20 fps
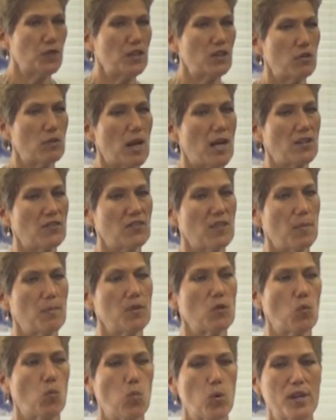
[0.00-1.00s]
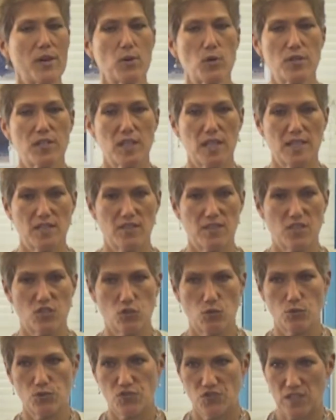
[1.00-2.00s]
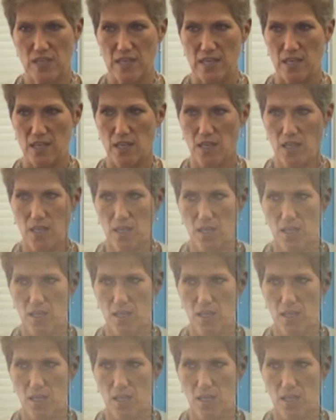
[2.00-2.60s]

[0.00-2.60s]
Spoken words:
figure out some of the weird things that you'll see.